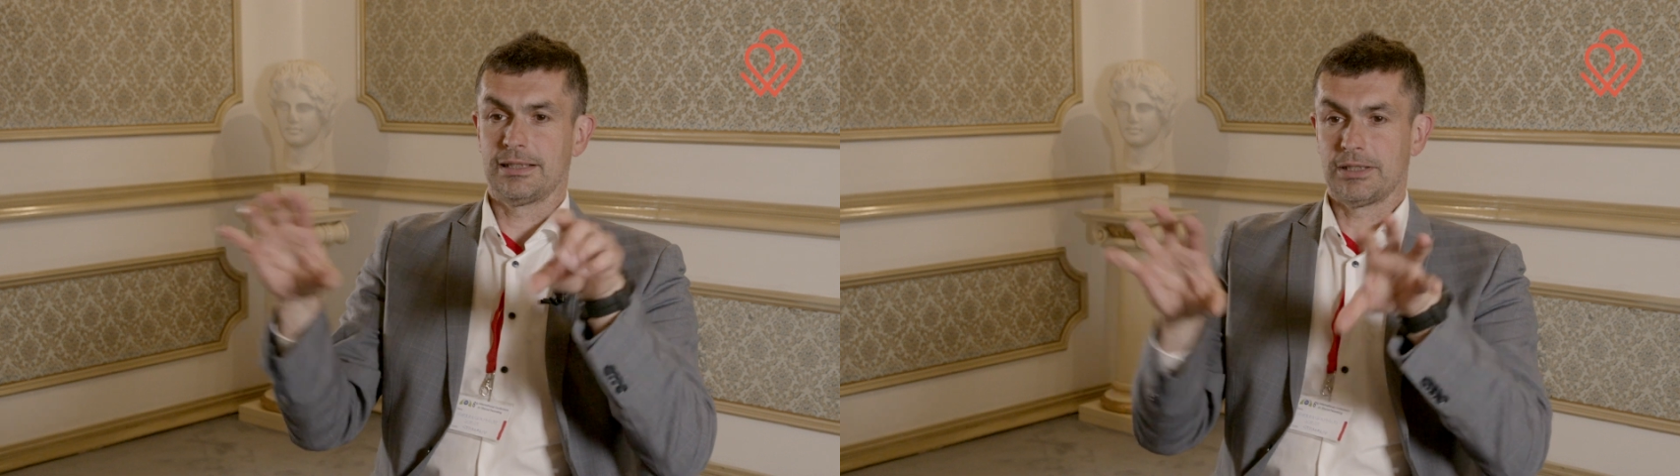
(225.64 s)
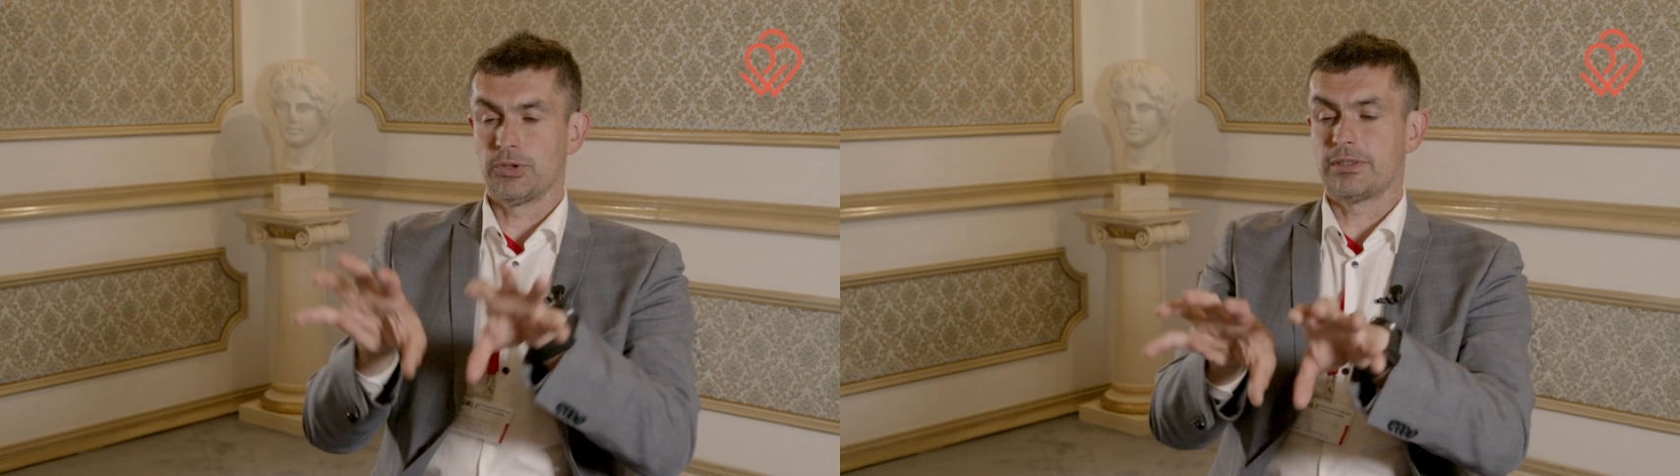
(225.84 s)

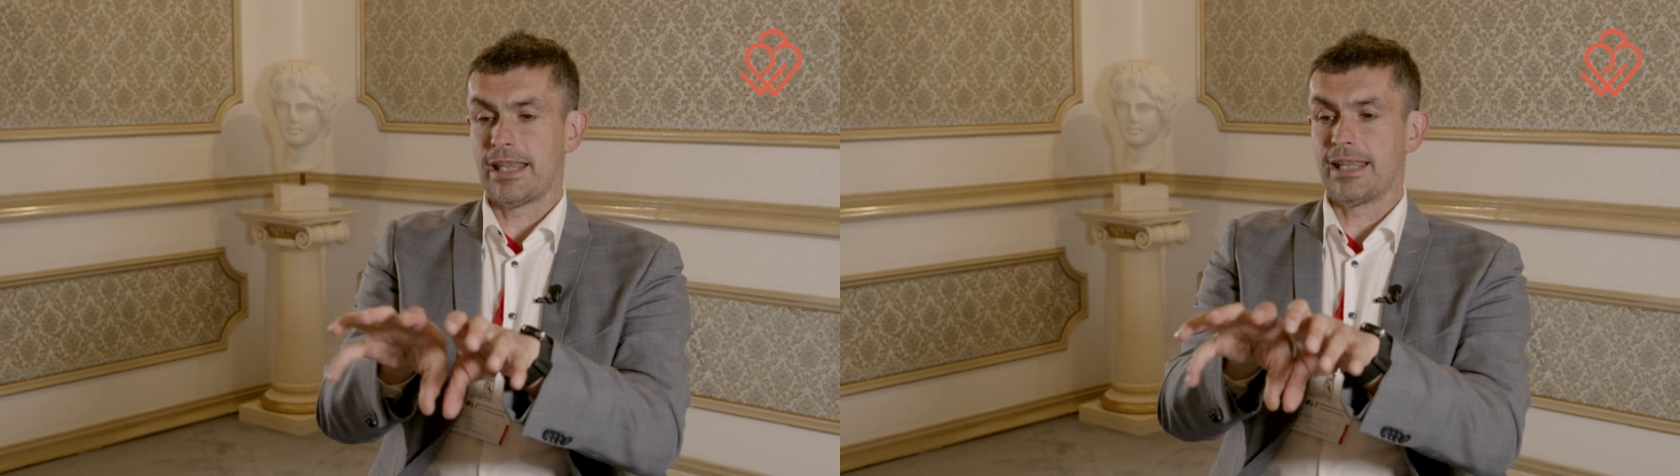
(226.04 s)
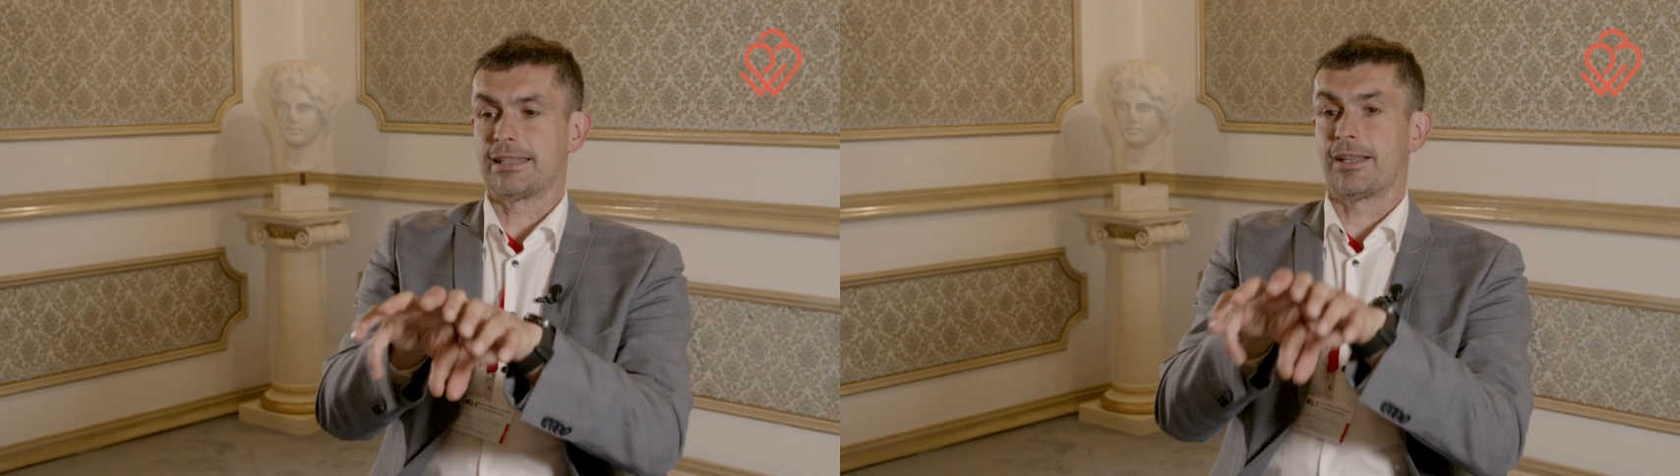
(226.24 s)
You
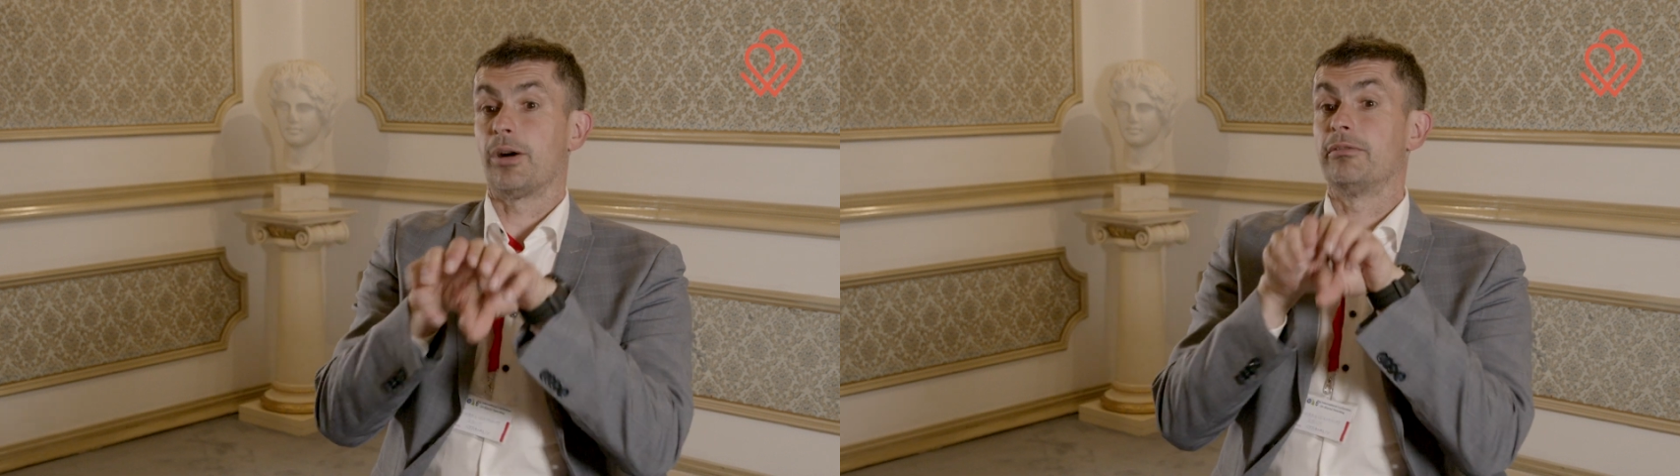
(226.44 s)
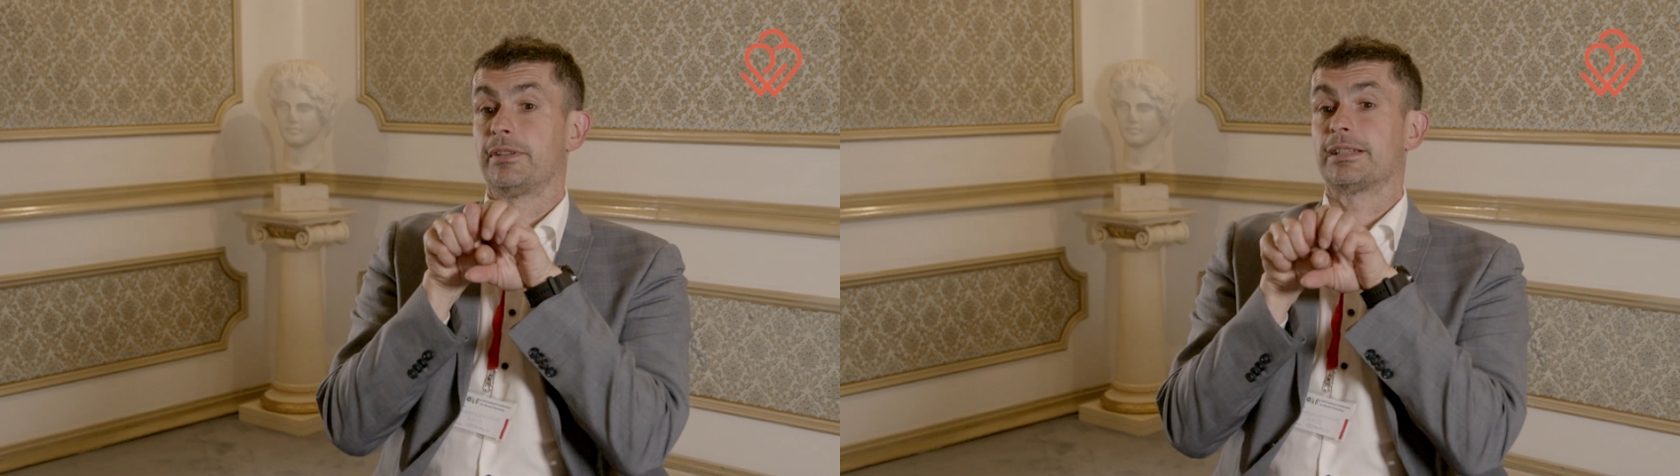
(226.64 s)
take the
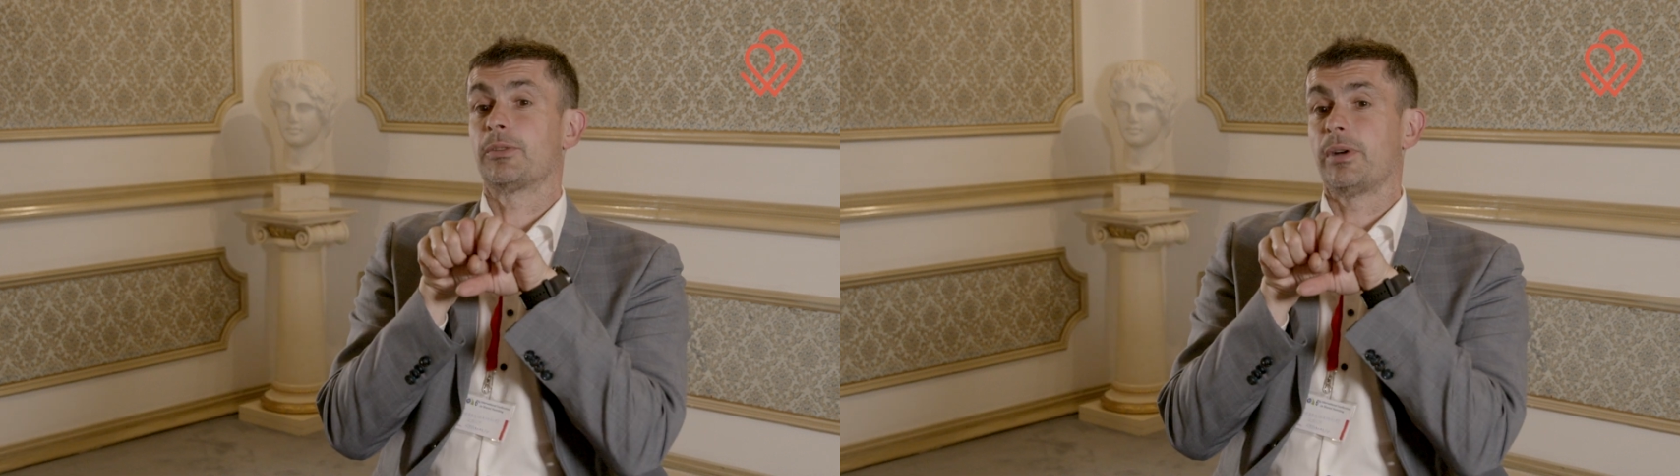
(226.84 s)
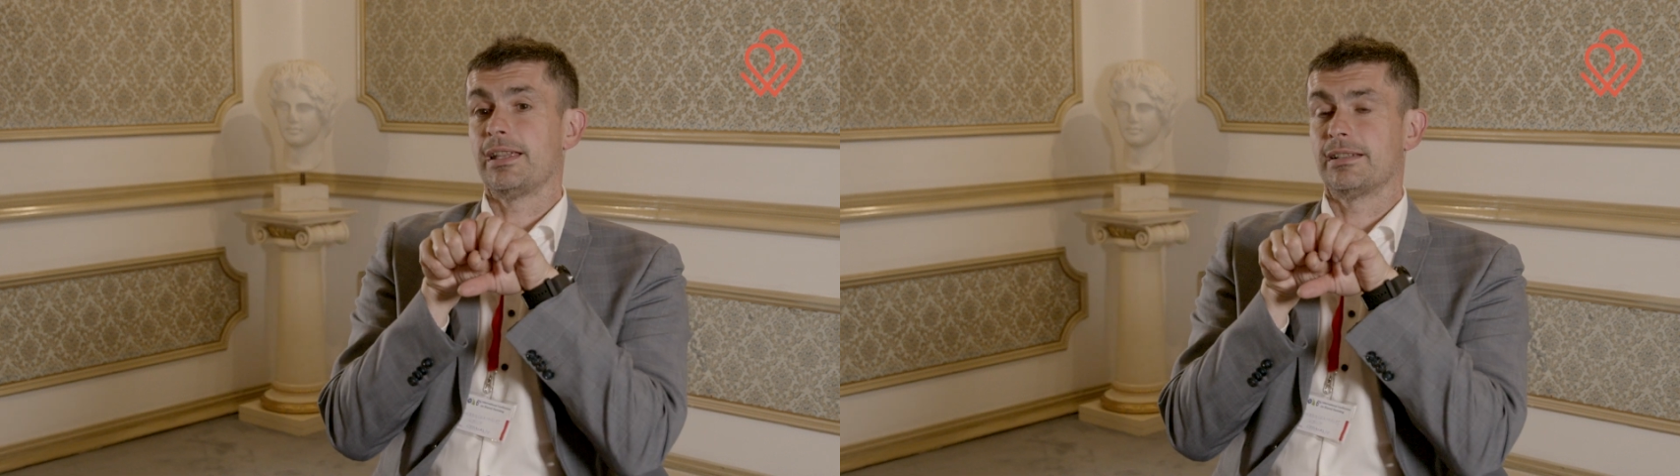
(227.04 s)
conflict
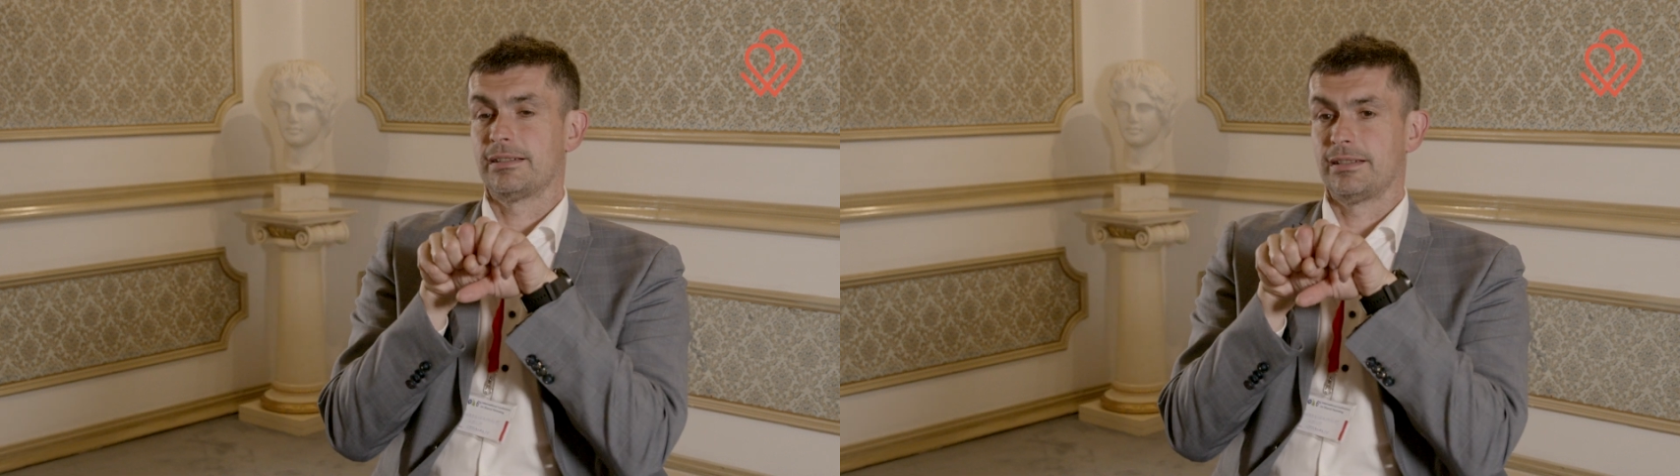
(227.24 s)
away,